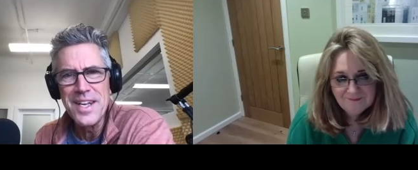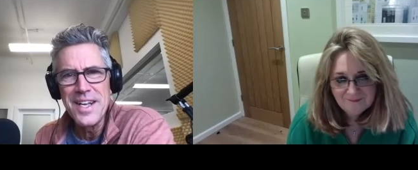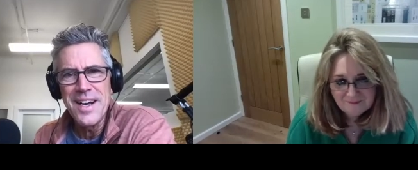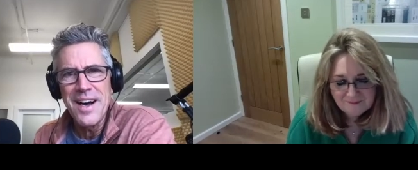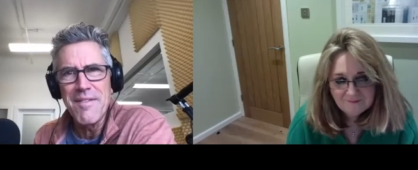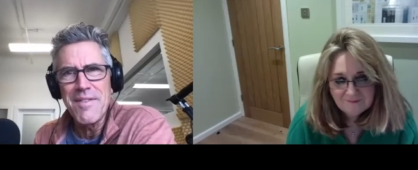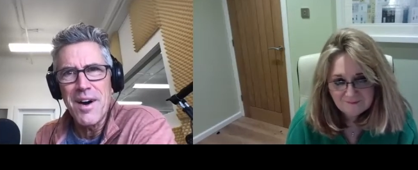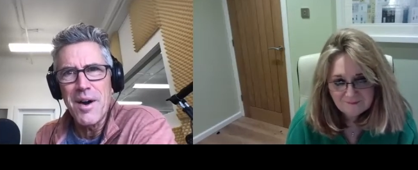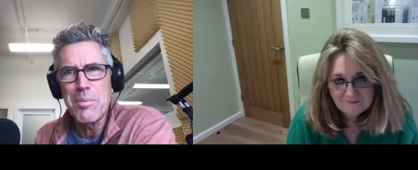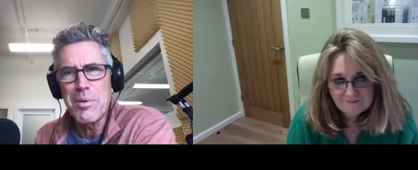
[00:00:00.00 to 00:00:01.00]
Speaker 1: of our
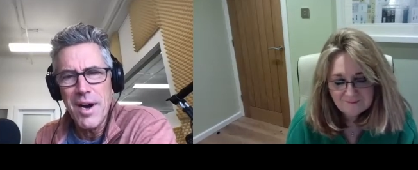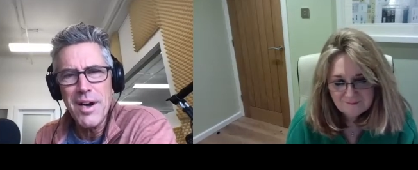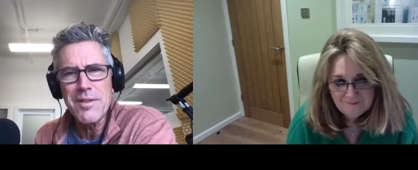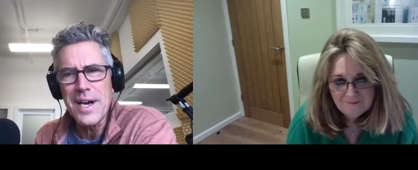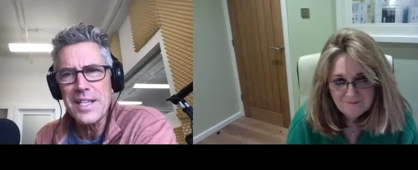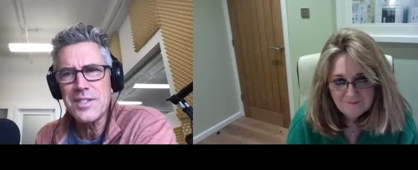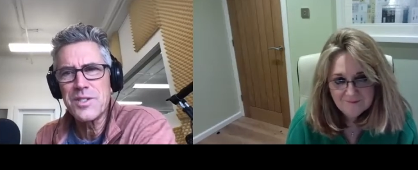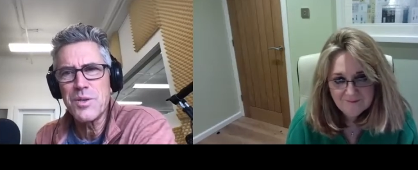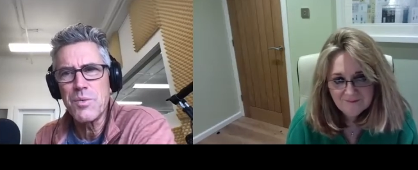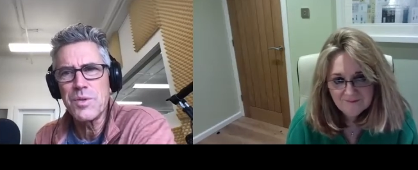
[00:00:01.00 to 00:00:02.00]
progress
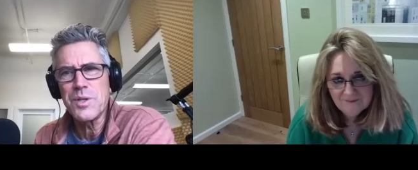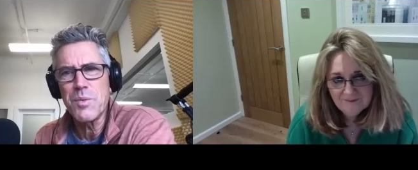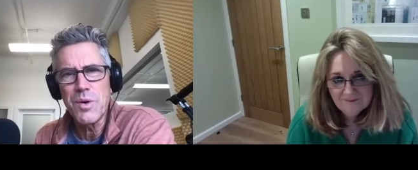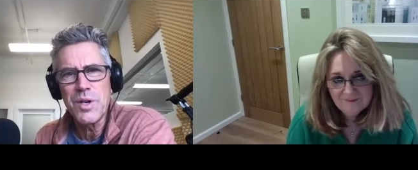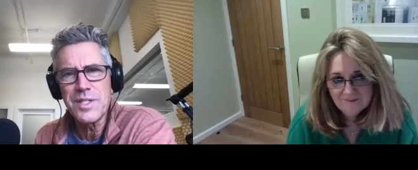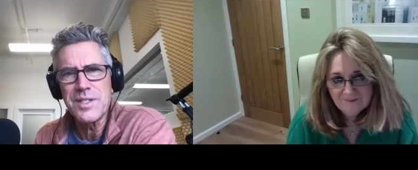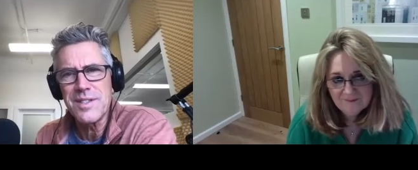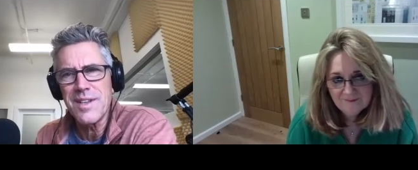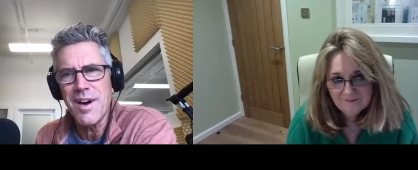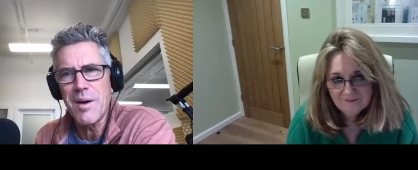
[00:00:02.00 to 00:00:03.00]
to, towards
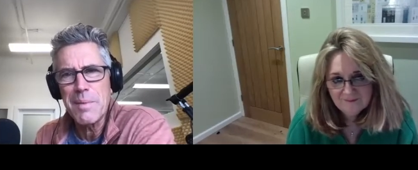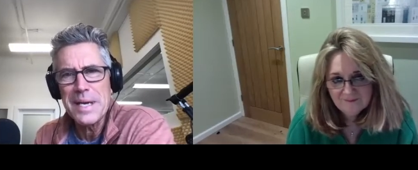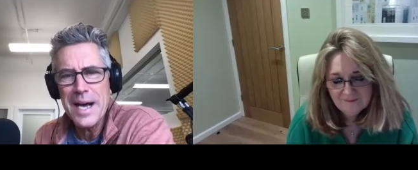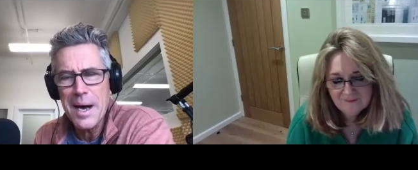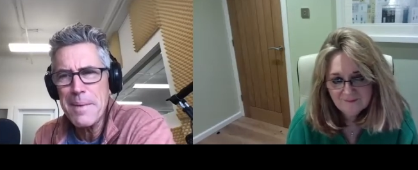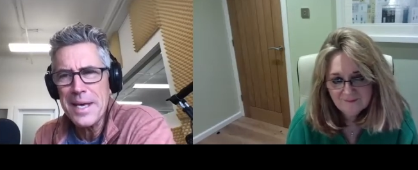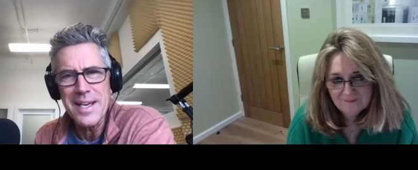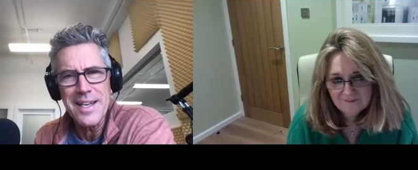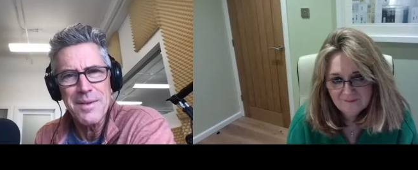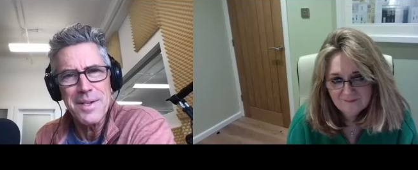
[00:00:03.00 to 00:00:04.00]
our becoming, you
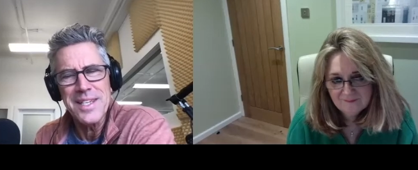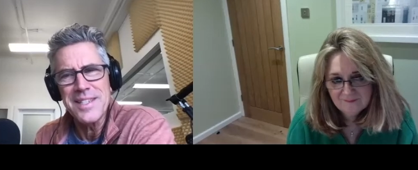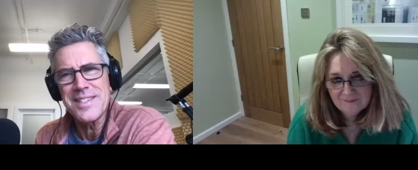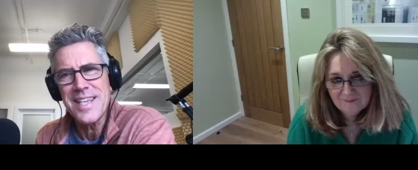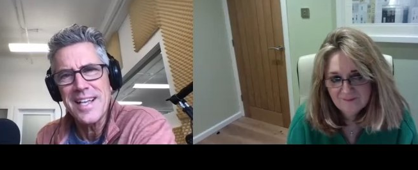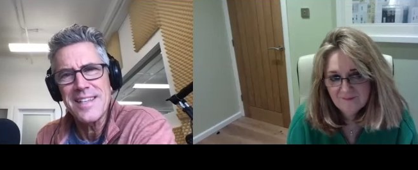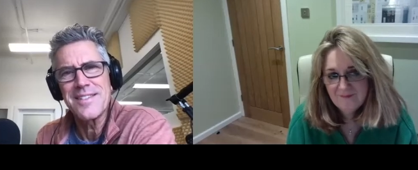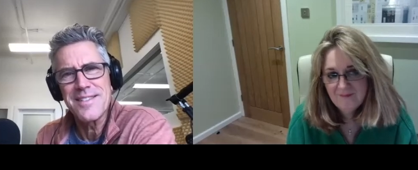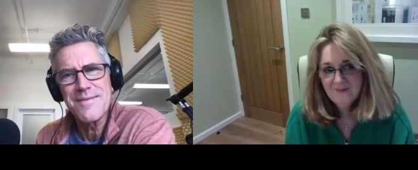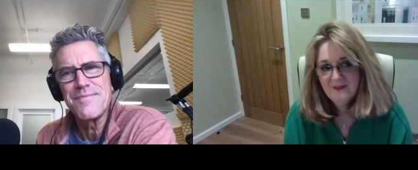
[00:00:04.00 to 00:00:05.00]
know, in a sense.
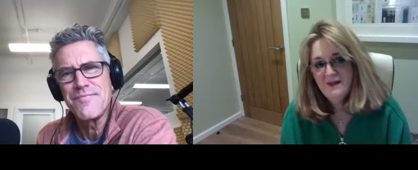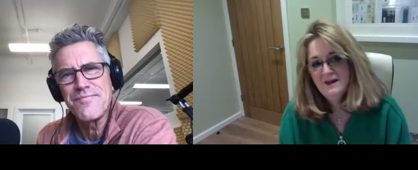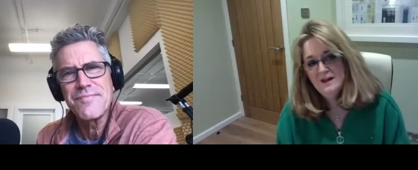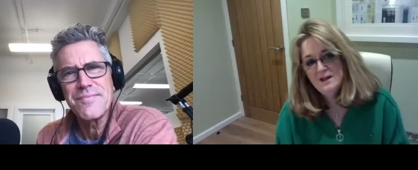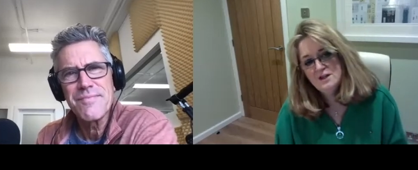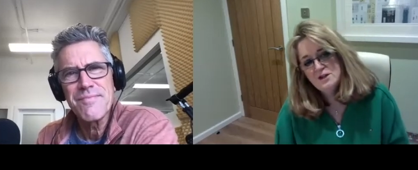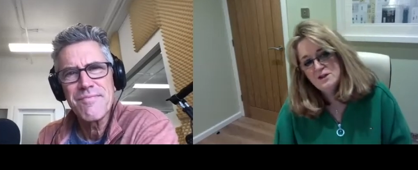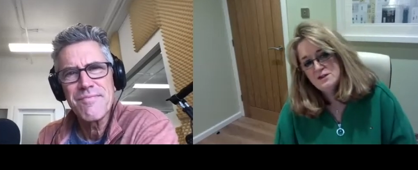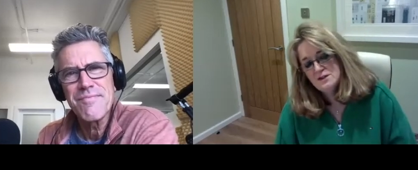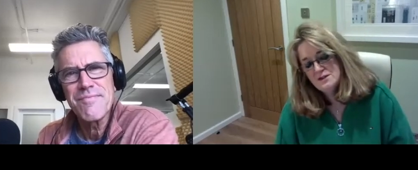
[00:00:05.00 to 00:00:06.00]

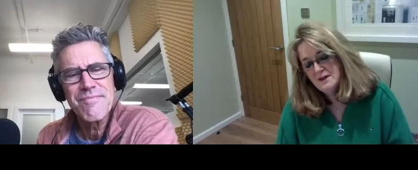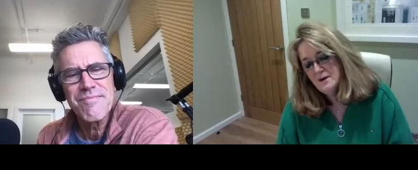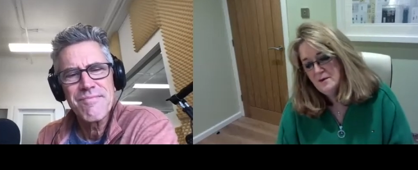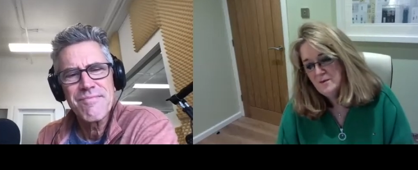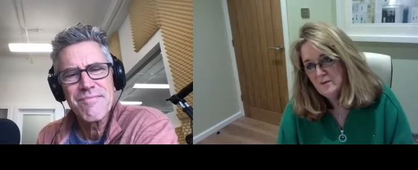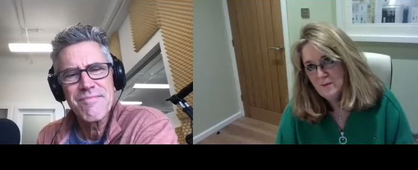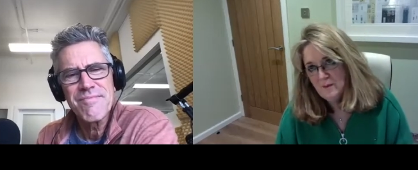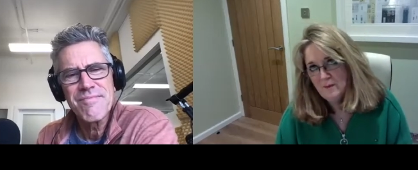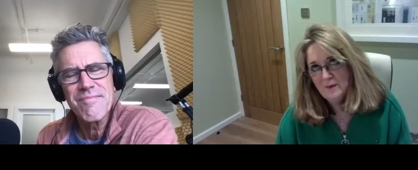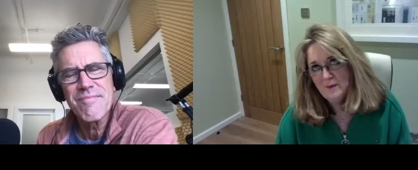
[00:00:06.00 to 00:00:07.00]
Speaker 2: So
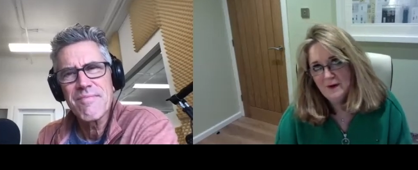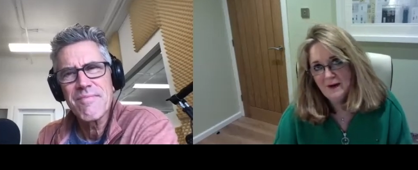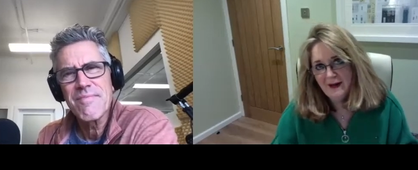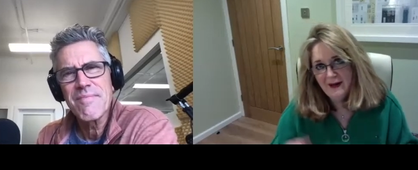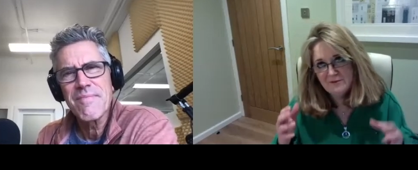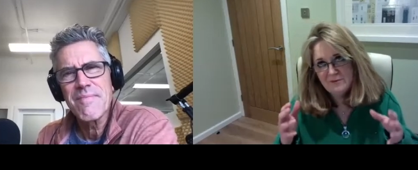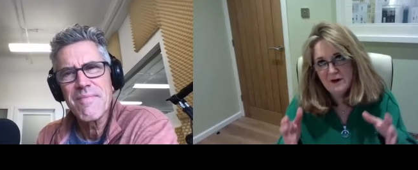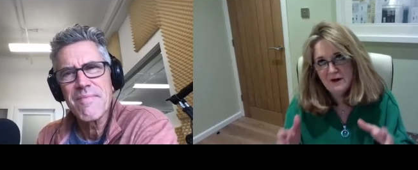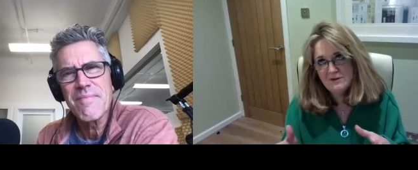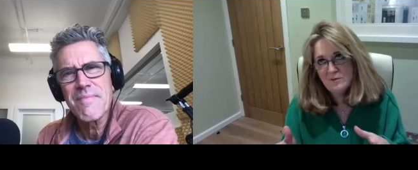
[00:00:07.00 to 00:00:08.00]
I have to
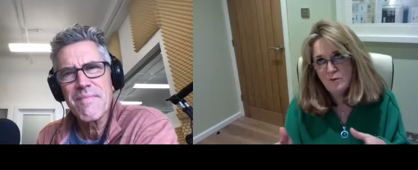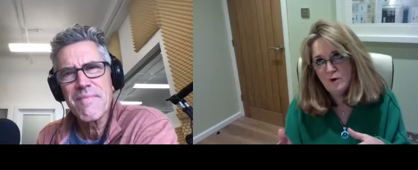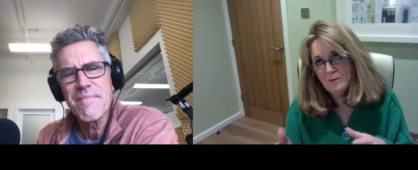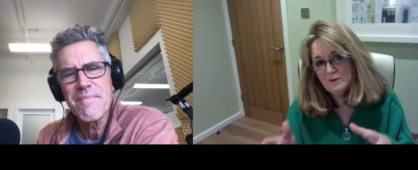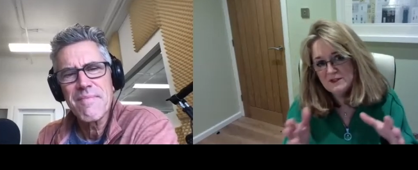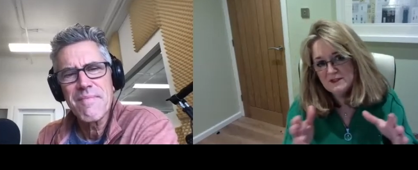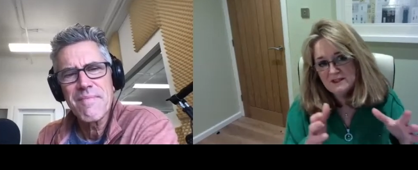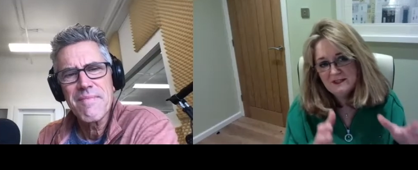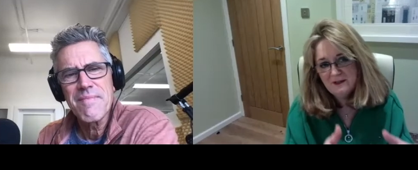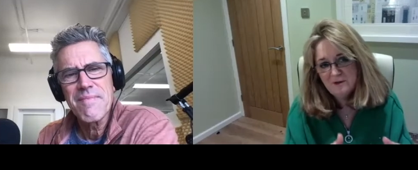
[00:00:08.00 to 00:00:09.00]
ask, what was the
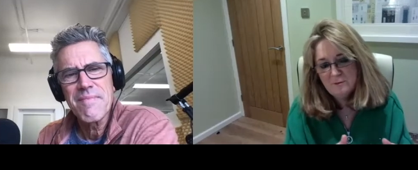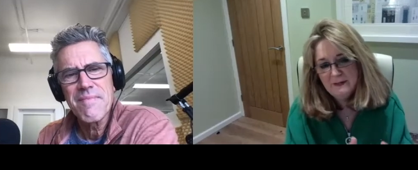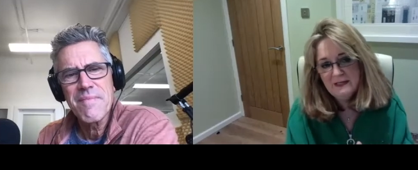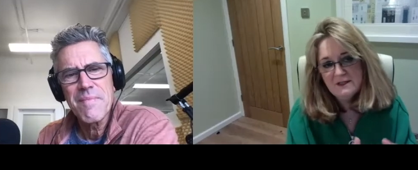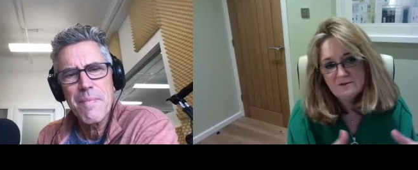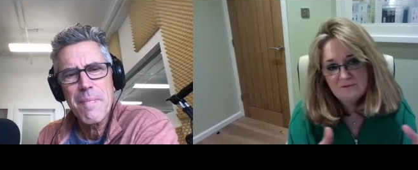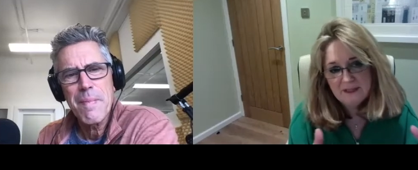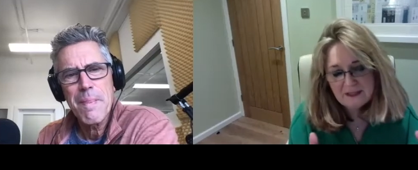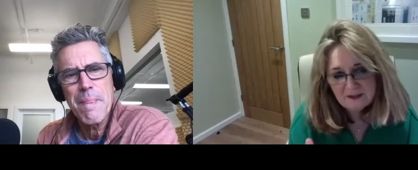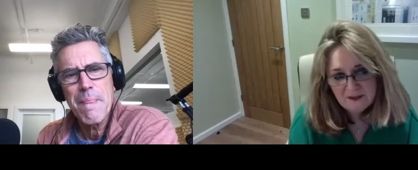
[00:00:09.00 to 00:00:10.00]
single biggest
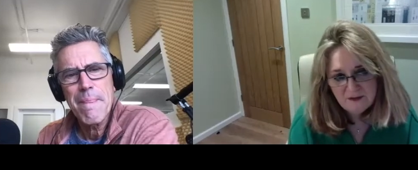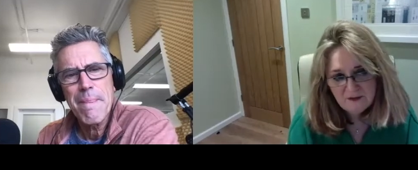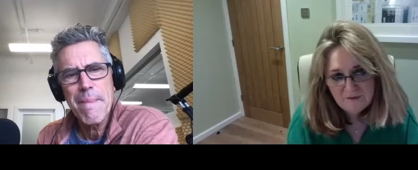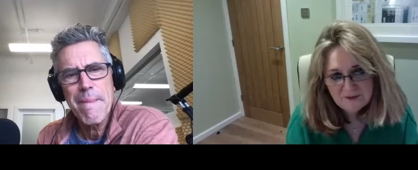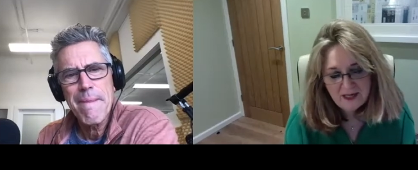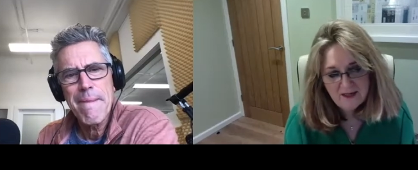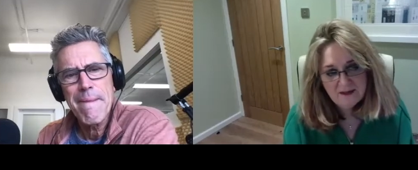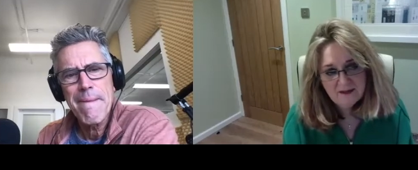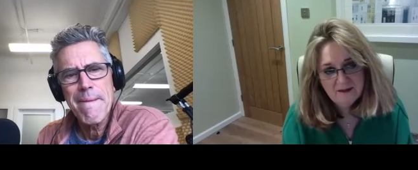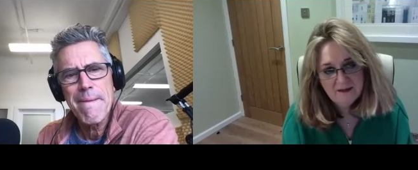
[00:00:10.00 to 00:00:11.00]
risk you've
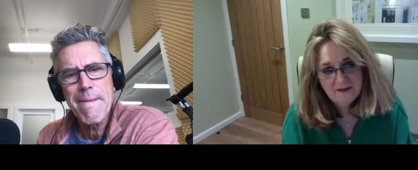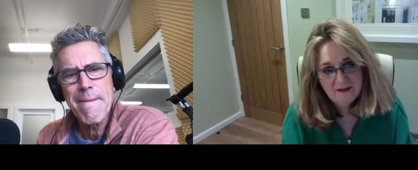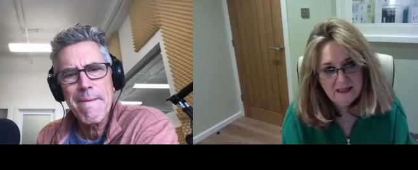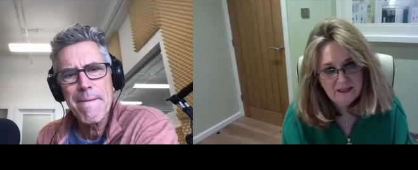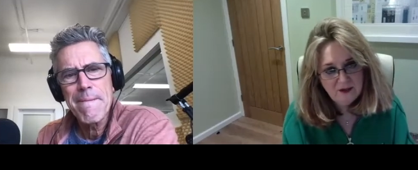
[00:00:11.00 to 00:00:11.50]
taken in